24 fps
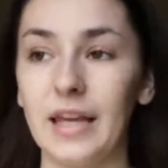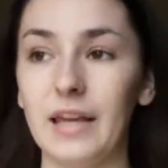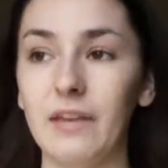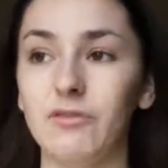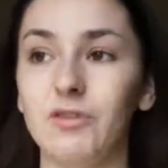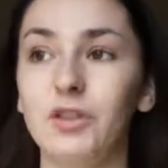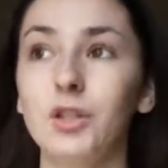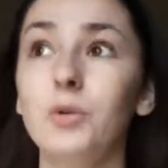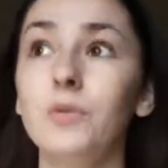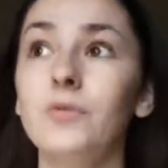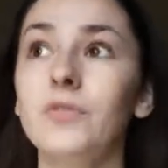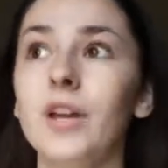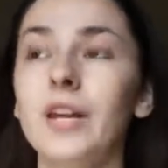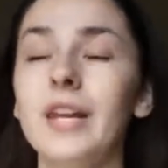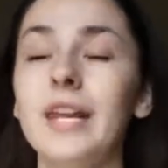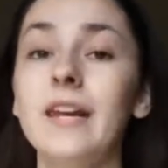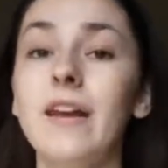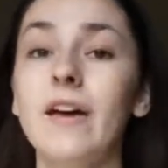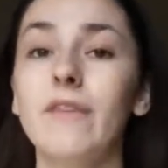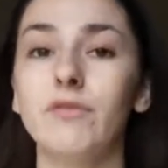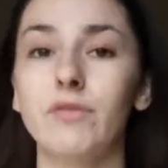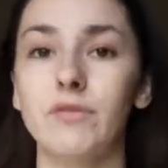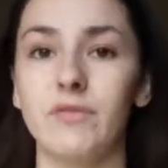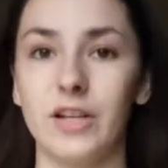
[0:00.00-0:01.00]
If you've done
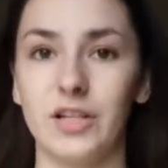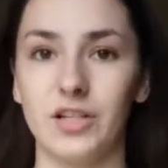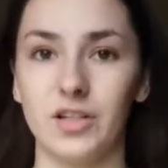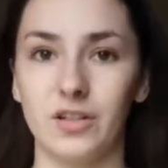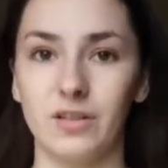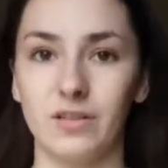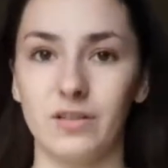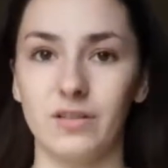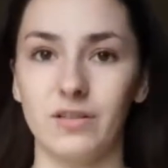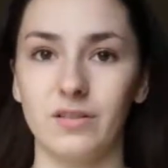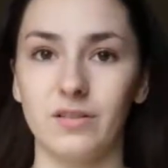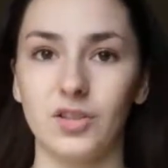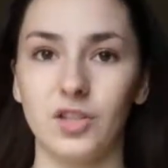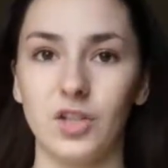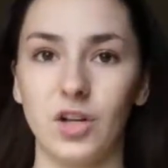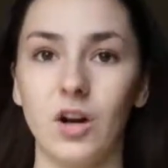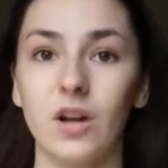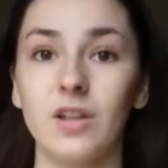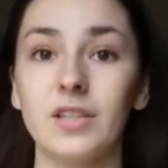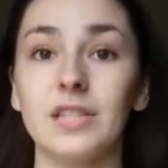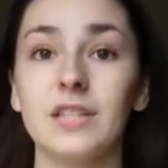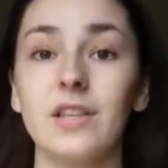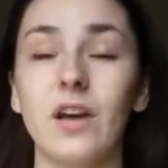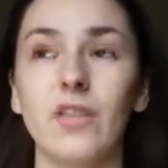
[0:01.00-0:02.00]
enough revision,
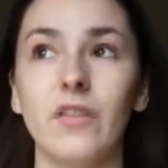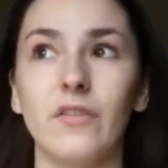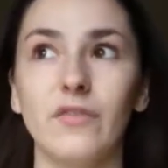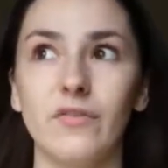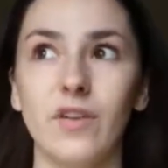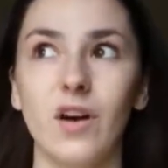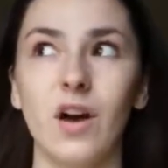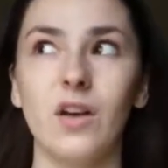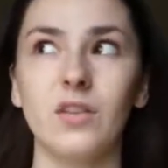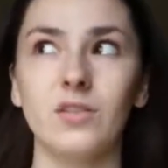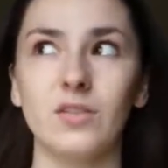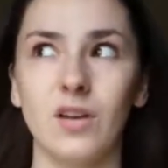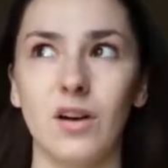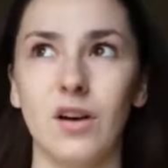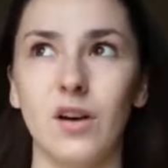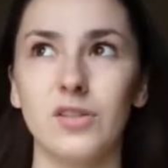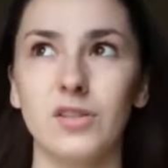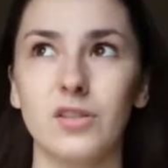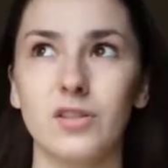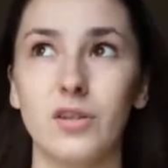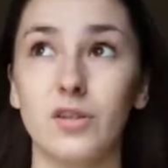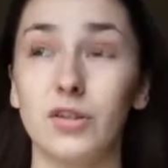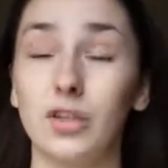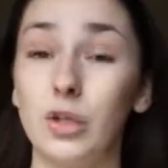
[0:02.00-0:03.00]
chances are the first
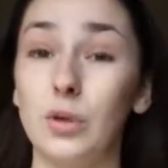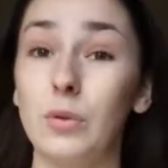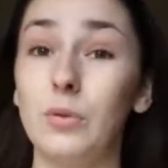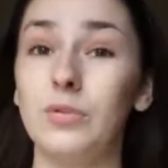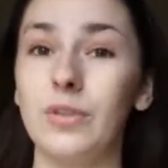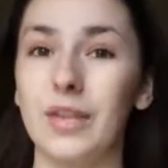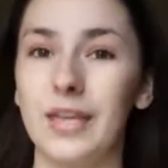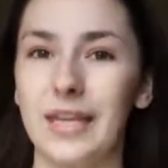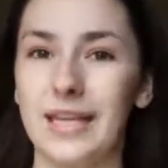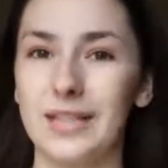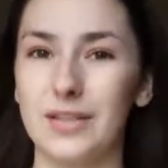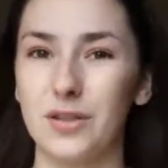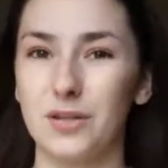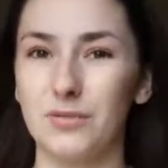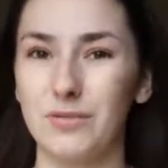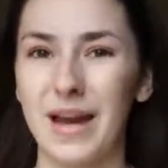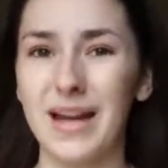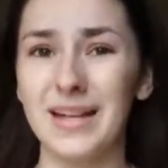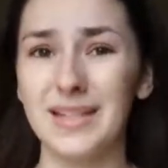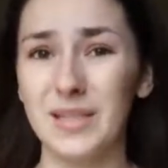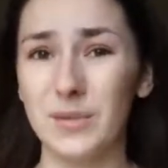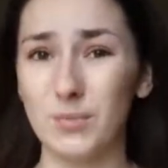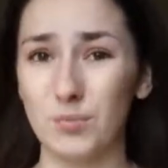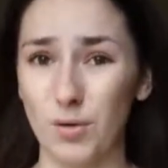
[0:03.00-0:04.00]
answer that you think is
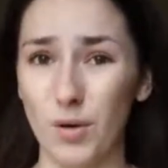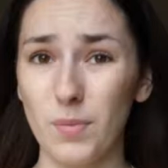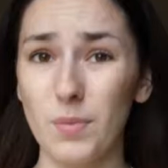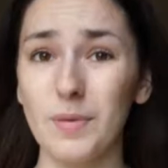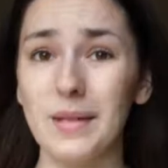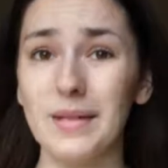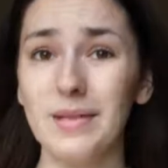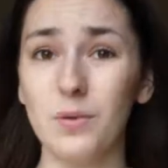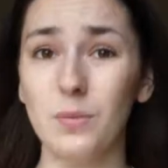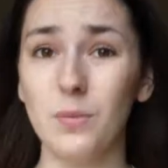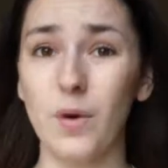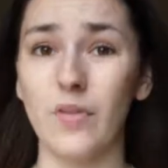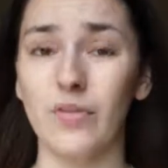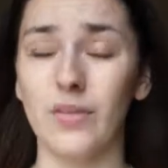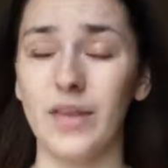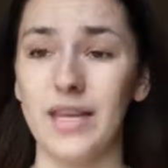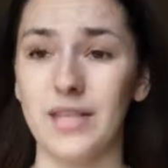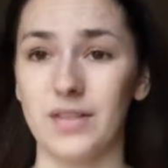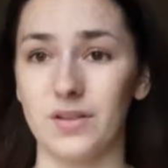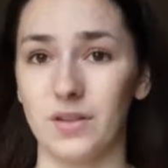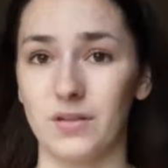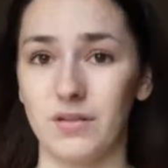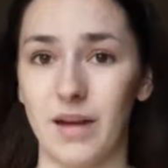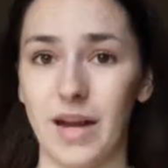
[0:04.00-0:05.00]
correct is probably the one
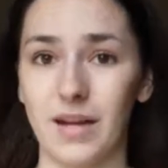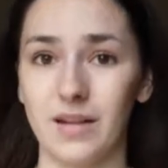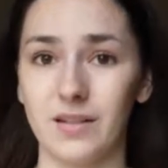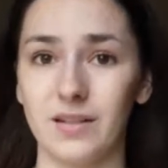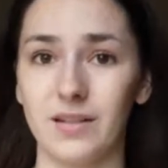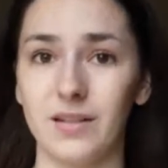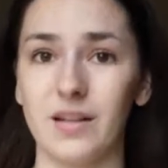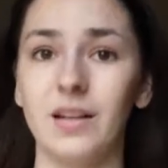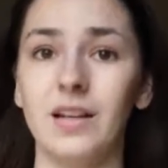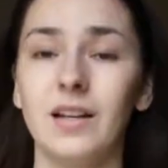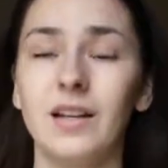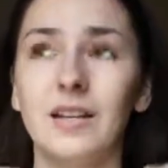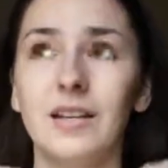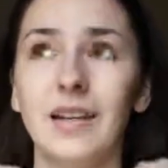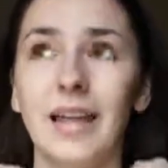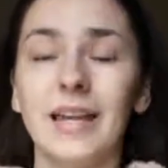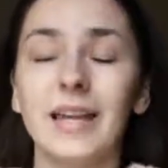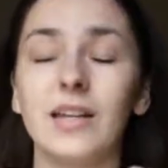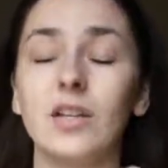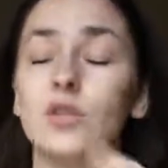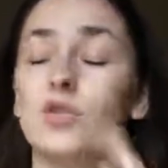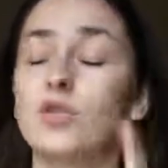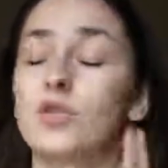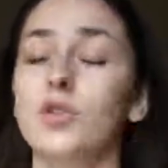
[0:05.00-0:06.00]
that is correct.
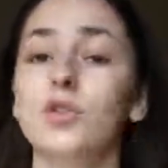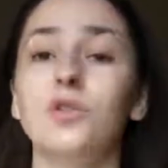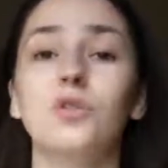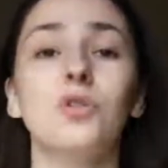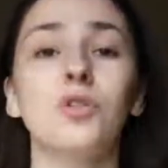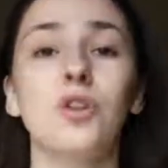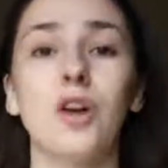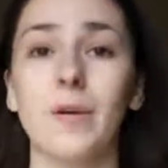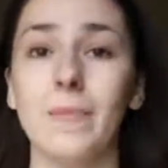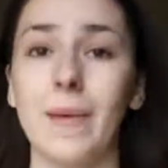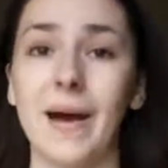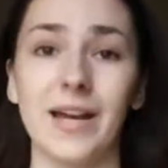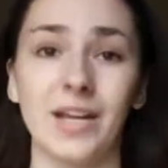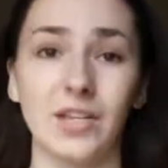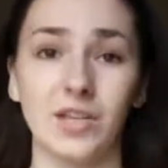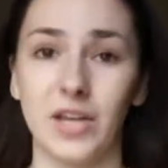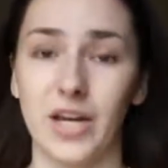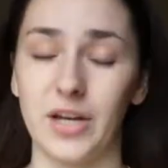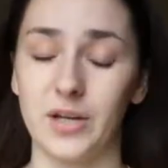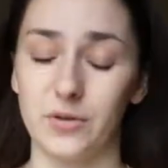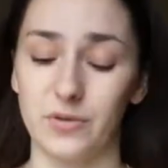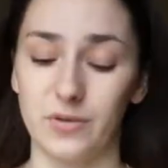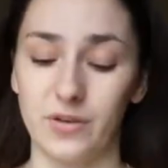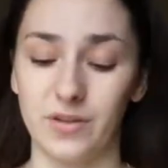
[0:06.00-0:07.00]
Like, do not go back and
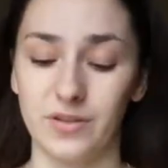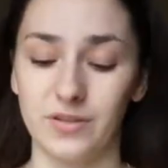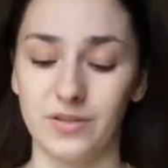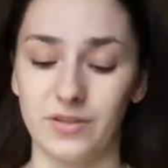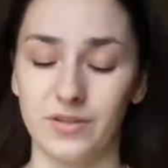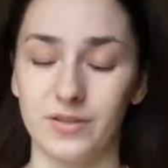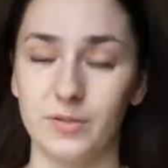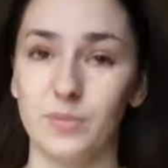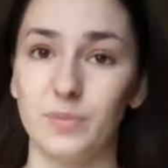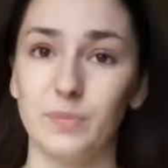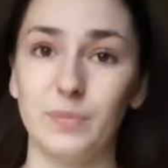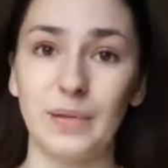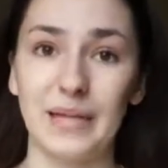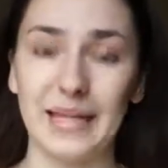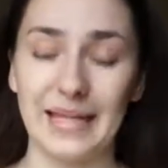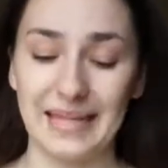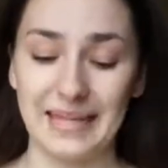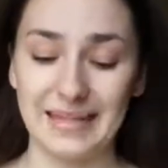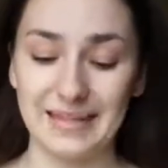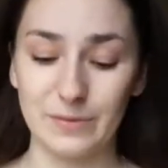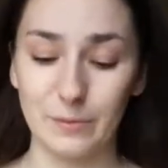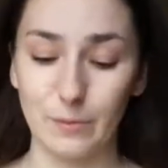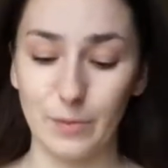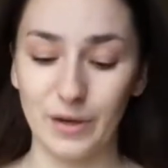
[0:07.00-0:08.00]
change your answers,
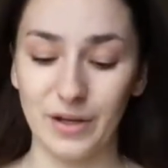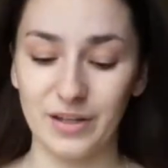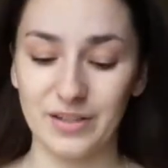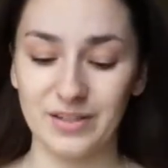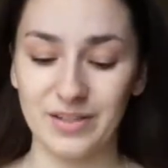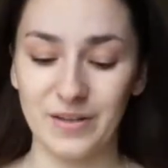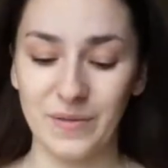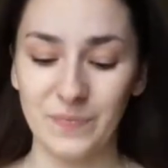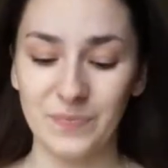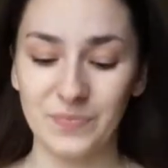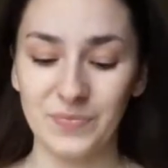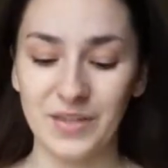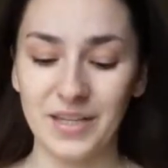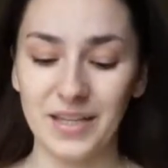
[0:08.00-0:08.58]
please, because